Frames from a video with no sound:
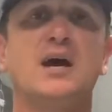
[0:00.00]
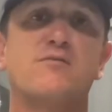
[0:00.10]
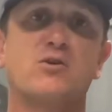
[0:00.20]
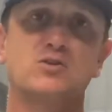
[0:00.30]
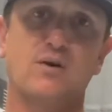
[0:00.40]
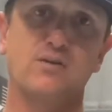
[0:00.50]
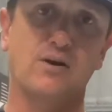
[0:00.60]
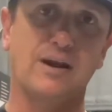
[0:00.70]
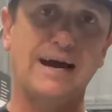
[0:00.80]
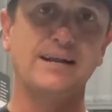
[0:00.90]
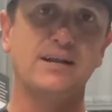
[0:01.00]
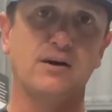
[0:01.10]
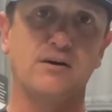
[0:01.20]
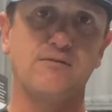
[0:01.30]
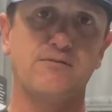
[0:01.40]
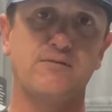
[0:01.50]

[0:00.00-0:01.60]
First of all, they're light enough